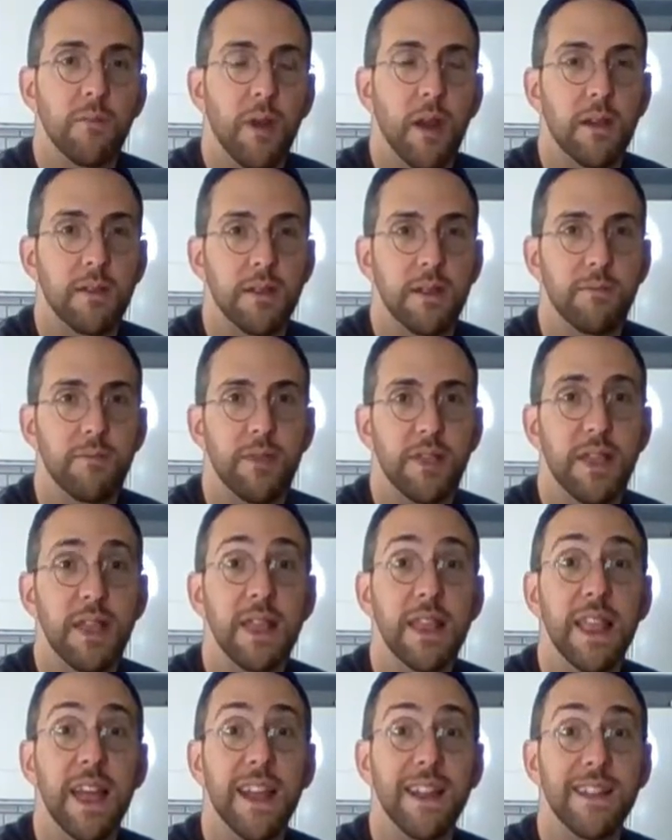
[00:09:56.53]
broccoli,
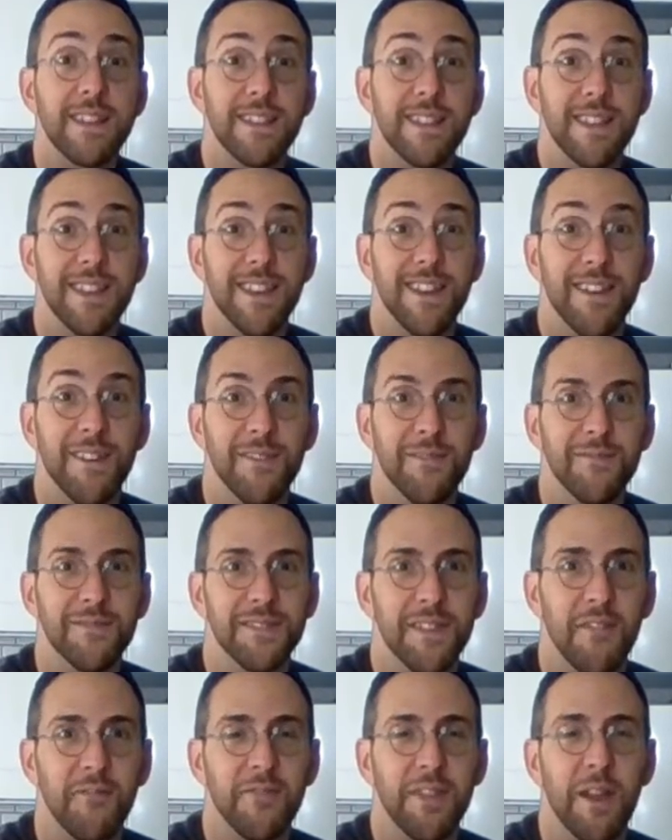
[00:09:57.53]
plenty of
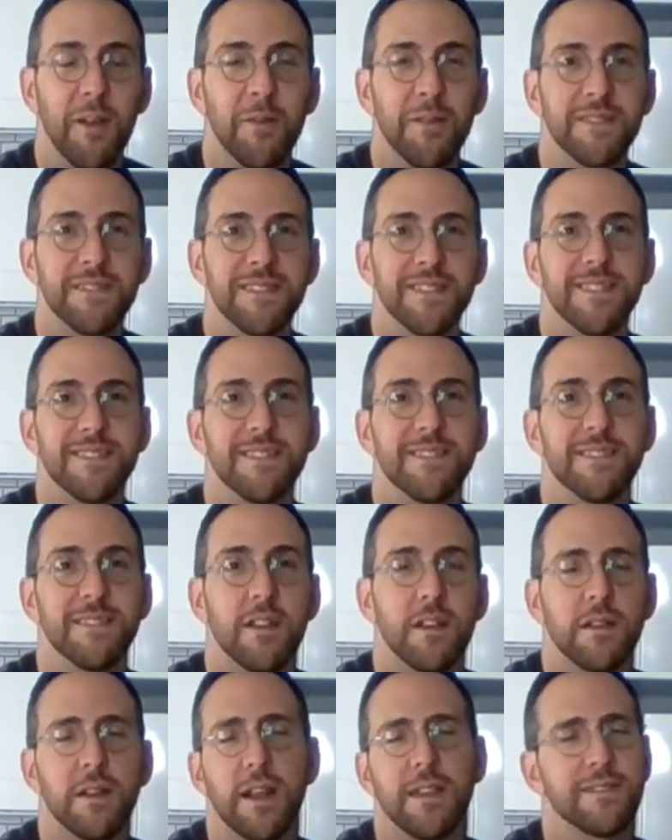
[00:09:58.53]
sunflower seeds,
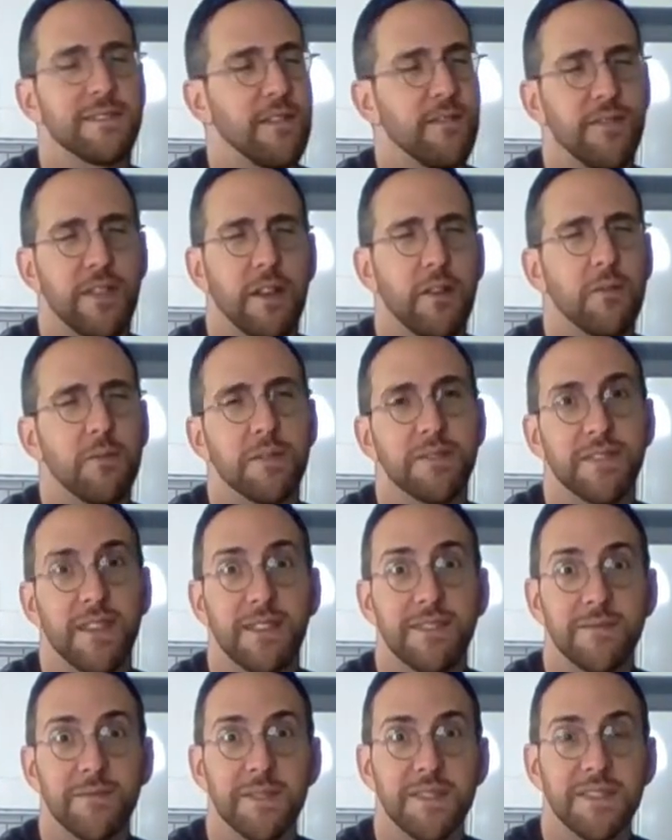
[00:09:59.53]
or not sunflower, but
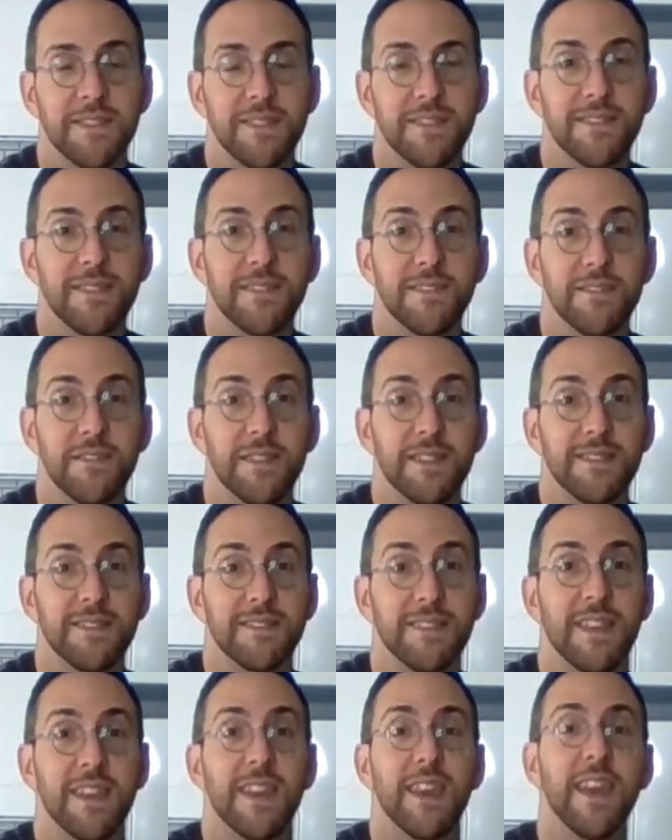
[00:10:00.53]
sesame seeds, as you can
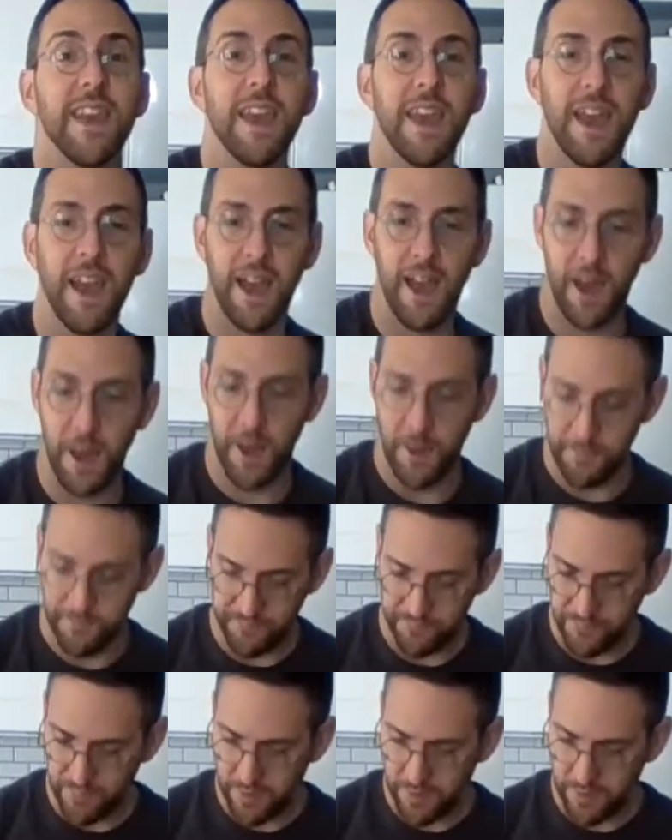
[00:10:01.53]
see. You